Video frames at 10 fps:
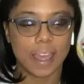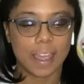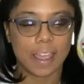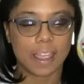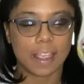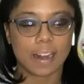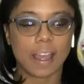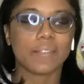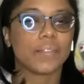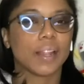and
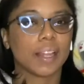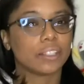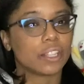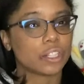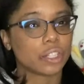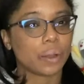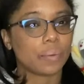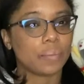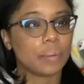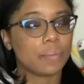I feel like this show
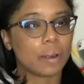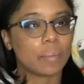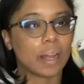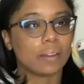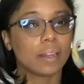will be more about